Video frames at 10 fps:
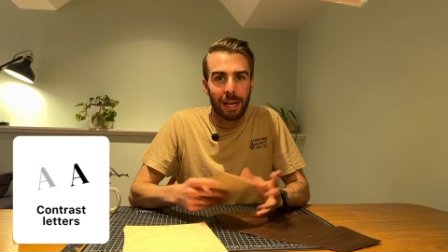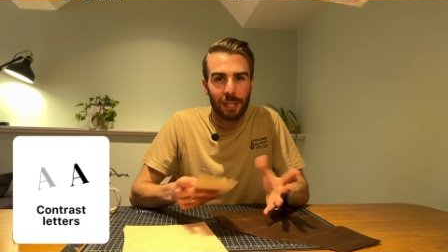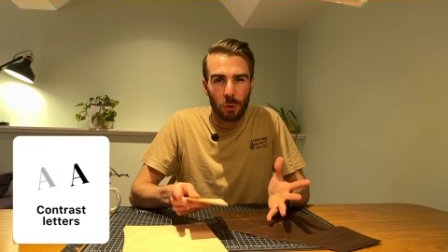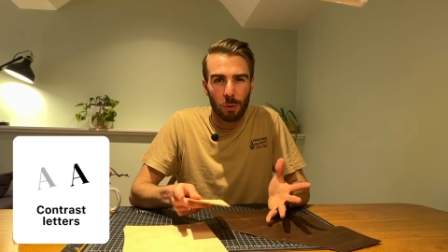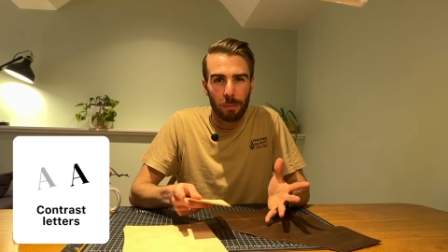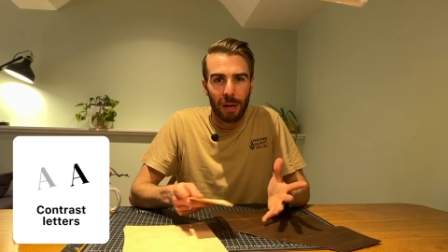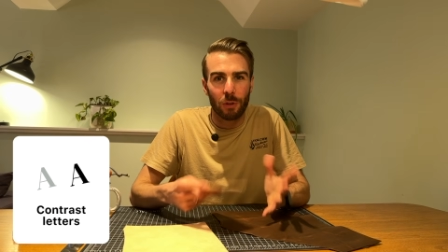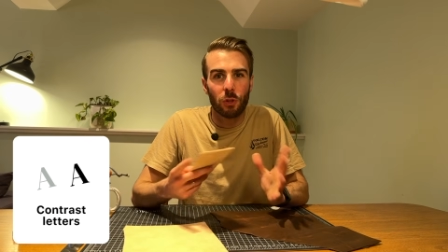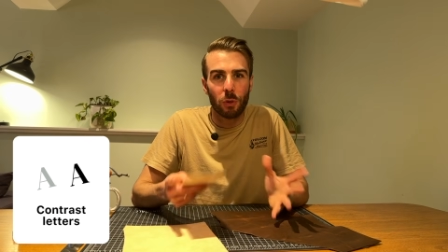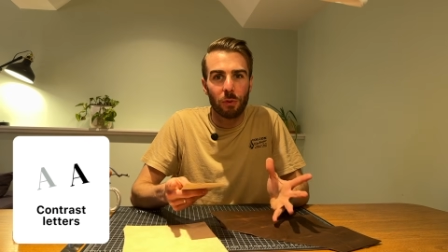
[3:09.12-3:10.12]
And it's all
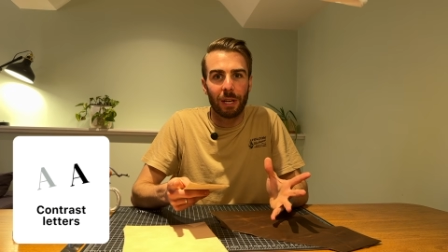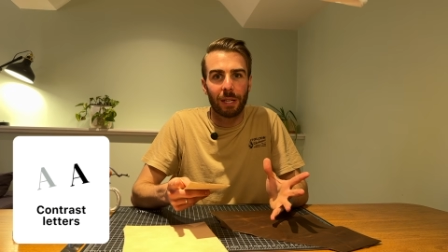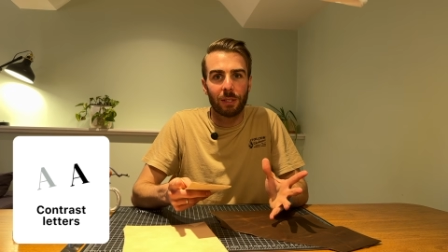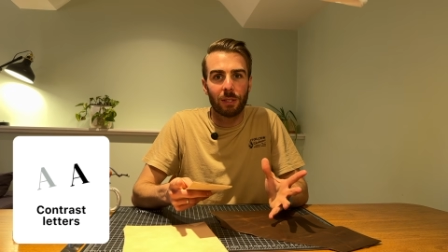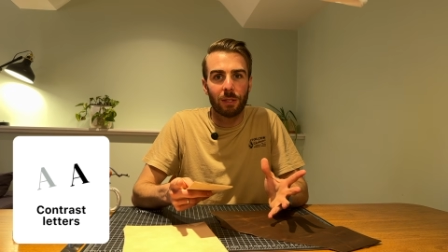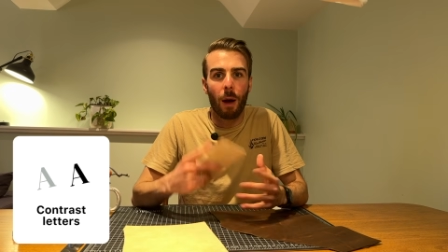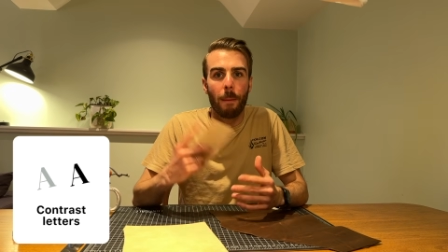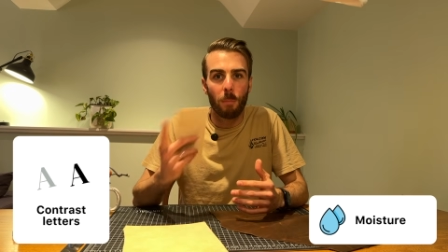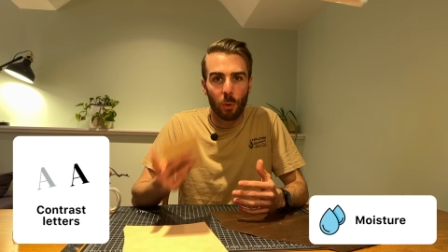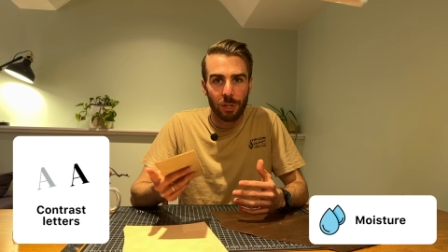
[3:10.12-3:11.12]
about two things:
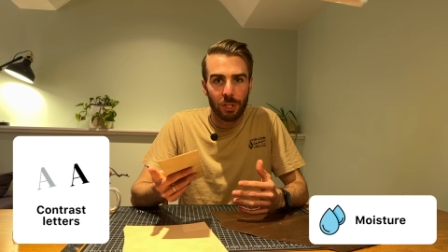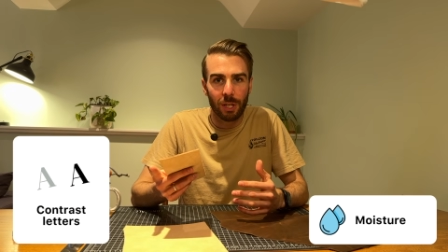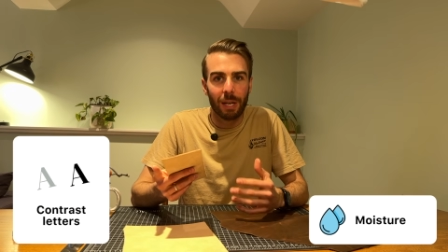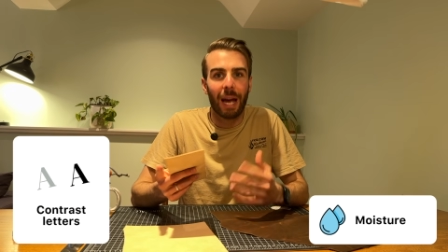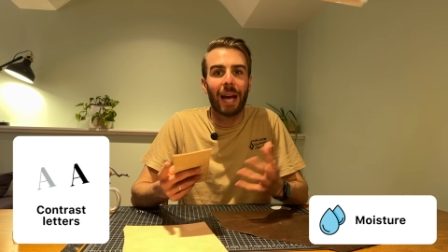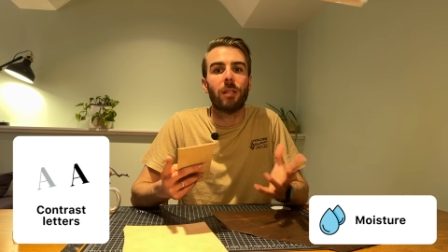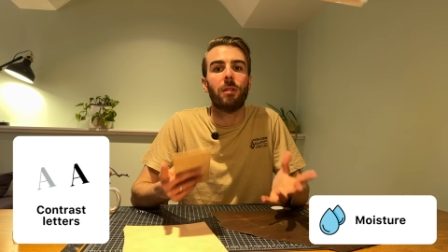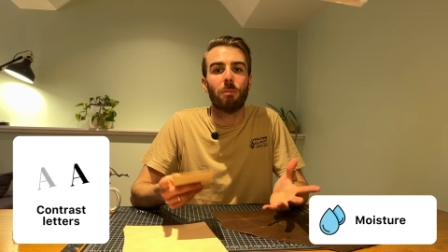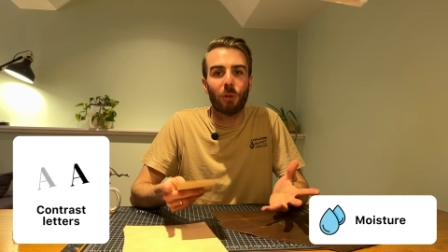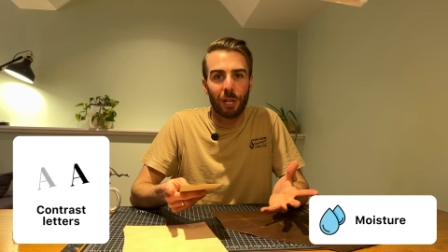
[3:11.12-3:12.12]
moisture and
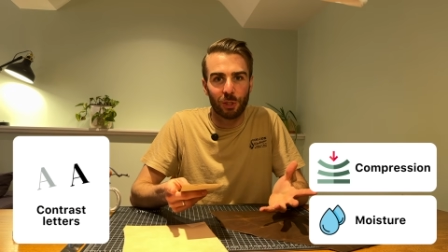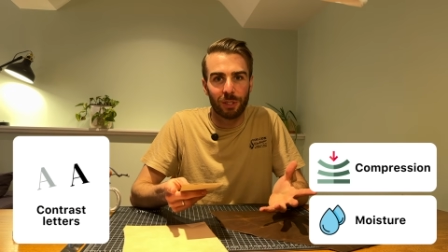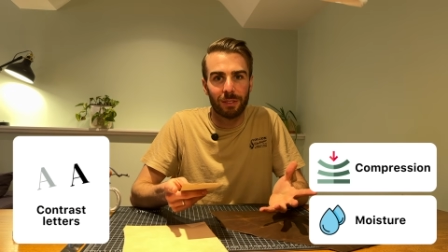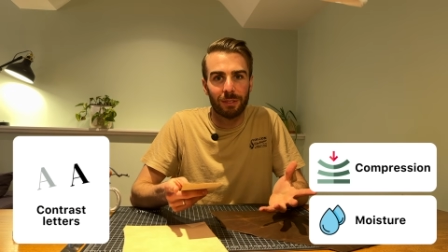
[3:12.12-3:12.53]
compression.